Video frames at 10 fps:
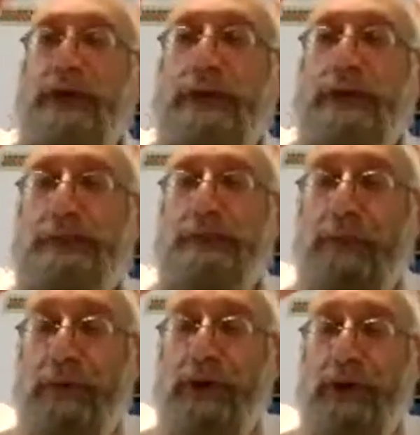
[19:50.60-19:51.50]
point.
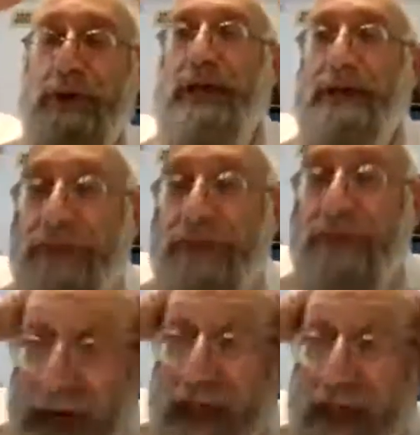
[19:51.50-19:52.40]
If you
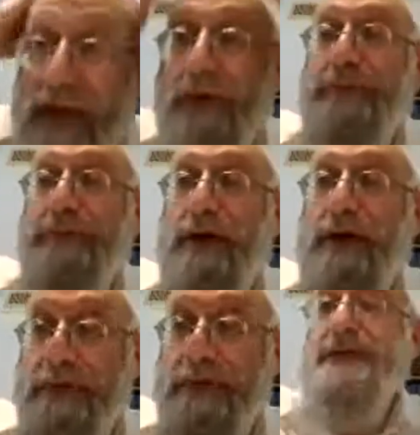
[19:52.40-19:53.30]
follow Rav
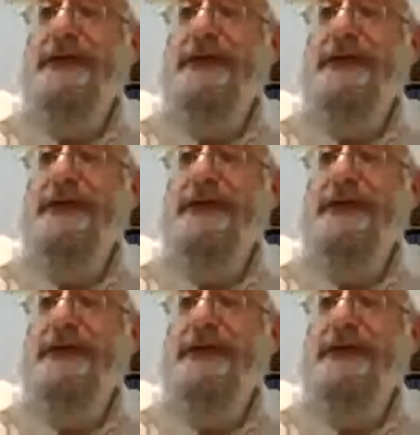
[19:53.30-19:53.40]
Chisda.